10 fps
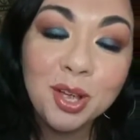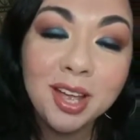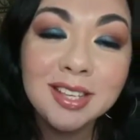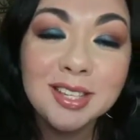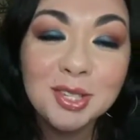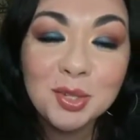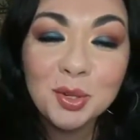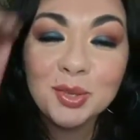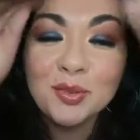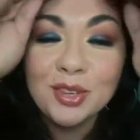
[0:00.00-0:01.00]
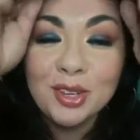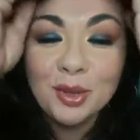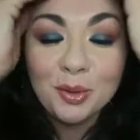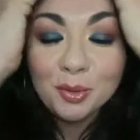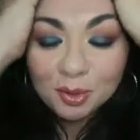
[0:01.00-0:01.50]
guys enjoyed the
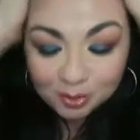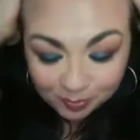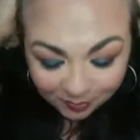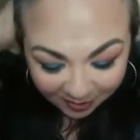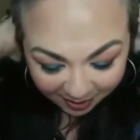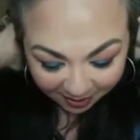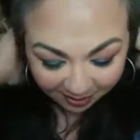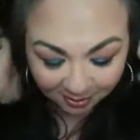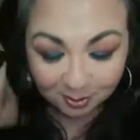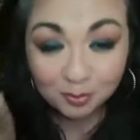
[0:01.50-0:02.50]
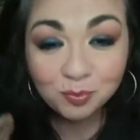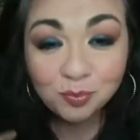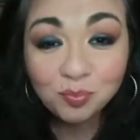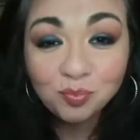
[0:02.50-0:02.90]
video. Um,